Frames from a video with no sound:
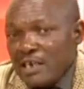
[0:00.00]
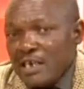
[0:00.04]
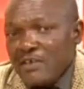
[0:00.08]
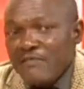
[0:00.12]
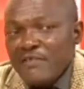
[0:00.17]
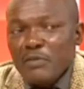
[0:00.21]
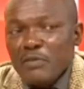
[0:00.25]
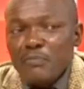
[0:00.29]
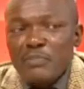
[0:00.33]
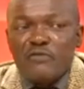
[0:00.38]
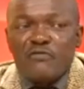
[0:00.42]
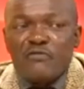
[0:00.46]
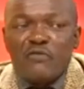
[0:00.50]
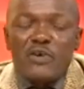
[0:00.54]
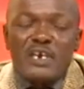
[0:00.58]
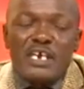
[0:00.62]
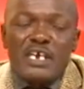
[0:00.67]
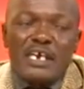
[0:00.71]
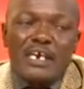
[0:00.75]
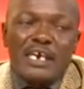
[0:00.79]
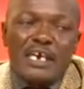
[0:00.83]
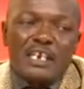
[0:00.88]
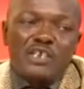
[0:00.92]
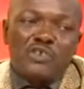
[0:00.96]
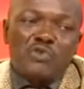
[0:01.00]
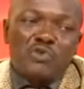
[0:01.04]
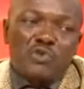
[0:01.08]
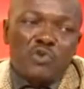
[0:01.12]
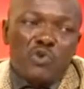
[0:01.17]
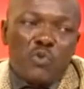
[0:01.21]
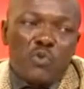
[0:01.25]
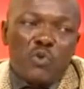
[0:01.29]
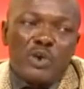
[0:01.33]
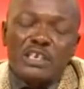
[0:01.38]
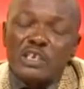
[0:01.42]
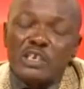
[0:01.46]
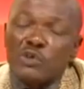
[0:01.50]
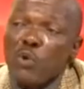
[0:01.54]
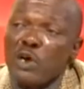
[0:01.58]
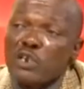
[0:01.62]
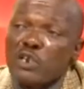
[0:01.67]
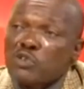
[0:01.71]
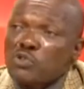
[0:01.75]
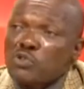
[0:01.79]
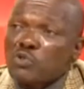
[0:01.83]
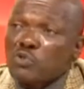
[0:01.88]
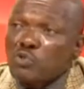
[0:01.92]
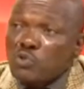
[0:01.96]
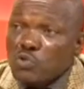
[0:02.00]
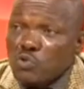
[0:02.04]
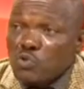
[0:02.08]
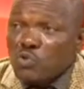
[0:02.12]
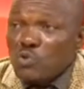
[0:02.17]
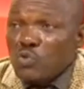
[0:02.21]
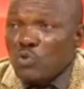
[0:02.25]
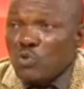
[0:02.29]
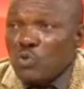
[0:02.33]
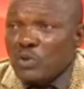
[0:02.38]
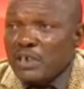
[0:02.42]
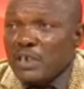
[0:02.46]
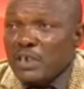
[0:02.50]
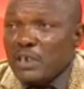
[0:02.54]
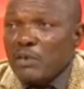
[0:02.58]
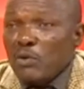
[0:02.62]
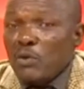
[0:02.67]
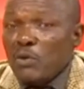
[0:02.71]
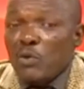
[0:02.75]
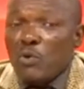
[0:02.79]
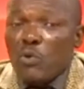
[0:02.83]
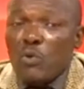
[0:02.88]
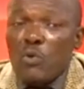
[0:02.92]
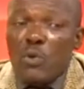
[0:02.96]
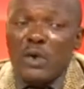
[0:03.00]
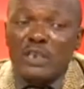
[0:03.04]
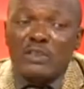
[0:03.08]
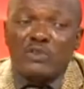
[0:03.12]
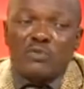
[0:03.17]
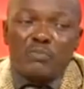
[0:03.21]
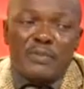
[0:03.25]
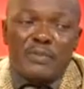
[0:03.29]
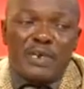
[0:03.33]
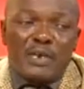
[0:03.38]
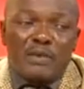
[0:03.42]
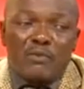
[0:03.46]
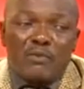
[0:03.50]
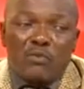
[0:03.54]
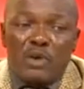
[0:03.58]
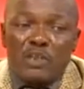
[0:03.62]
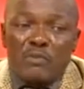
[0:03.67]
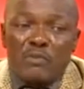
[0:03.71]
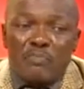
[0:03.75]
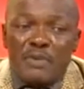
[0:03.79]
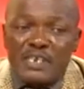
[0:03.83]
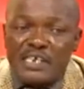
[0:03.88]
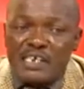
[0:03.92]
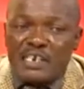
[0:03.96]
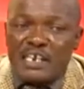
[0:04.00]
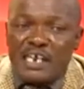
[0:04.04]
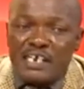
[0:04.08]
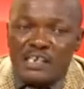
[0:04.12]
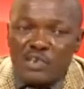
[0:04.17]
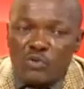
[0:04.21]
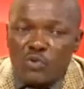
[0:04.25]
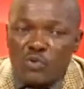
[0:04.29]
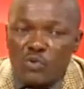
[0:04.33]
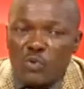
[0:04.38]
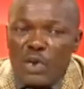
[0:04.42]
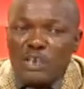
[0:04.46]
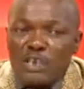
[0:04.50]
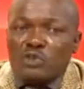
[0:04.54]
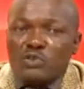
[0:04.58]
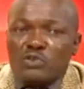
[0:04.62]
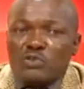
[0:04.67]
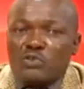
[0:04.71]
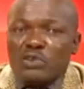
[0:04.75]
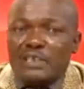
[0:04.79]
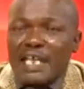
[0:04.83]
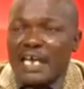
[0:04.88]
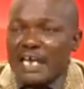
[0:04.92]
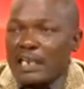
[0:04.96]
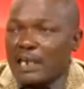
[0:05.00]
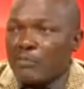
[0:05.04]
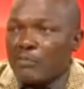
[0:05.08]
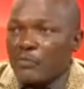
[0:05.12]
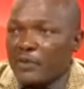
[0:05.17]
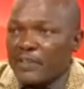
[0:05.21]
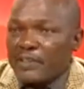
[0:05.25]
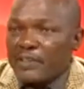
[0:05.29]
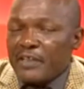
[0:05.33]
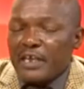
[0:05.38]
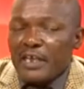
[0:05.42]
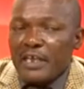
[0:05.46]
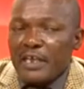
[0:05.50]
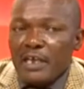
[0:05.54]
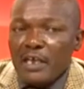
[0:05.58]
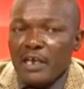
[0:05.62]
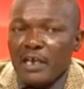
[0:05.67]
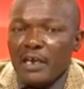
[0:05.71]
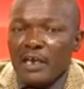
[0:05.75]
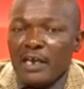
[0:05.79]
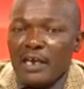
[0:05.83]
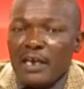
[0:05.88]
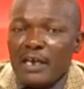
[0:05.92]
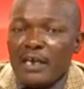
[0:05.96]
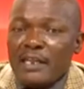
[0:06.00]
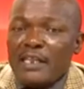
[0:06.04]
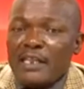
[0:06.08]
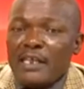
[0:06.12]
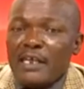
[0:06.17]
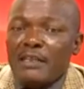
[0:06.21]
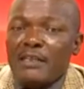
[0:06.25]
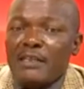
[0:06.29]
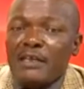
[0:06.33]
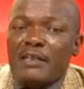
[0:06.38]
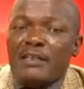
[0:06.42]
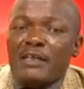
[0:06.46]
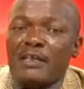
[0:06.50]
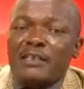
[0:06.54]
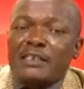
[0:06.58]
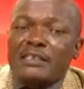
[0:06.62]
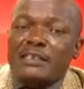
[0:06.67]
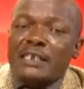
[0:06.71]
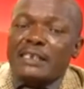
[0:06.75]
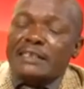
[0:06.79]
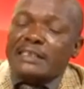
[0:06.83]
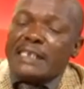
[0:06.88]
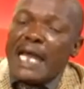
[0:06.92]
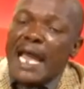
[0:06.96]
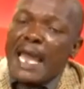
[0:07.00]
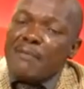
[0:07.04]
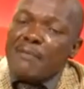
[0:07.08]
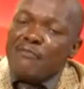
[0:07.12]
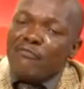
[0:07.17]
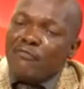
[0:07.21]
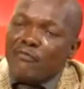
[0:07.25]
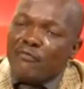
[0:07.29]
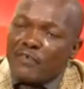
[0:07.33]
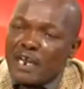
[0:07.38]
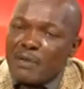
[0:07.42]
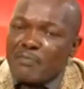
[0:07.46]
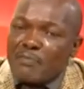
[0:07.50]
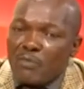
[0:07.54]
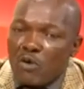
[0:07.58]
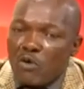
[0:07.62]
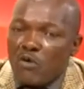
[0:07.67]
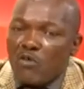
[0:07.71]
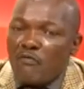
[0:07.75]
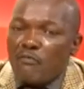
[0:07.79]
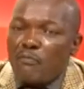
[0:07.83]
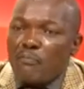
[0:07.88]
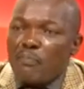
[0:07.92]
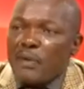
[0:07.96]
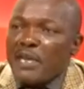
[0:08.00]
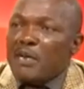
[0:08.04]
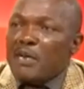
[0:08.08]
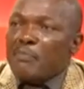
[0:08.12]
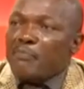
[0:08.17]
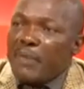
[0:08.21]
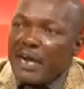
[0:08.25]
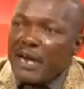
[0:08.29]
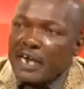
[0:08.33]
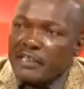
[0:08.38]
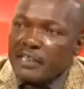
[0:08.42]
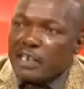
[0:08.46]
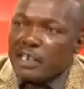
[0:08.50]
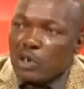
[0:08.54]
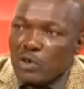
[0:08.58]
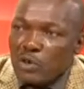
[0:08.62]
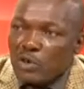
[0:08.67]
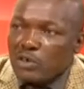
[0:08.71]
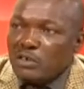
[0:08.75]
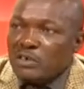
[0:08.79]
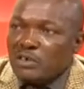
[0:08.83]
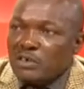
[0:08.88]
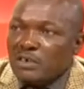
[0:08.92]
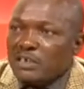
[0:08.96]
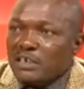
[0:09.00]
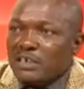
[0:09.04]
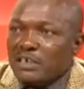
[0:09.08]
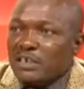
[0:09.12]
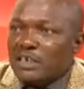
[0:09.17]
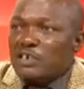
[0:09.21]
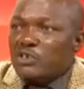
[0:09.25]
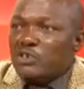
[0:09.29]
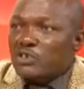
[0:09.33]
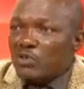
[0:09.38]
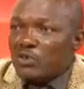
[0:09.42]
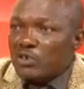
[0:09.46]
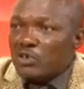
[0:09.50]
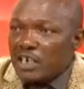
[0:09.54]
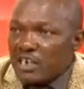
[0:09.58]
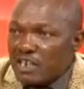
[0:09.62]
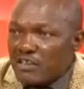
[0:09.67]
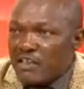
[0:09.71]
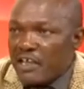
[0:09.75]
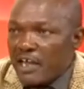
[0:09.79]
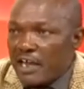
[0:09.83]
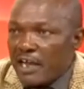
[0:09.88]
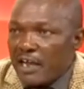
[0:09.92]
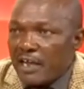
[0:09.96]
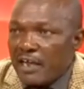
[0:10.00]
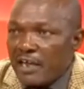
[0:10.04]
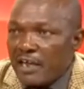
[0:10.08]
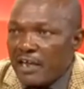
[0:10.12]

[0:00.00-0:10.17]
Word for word: even before he gets to know what he wants to do or what, make, what business he would want to start up with, uh, the, the, the, the time frame of paying back the loan is already there.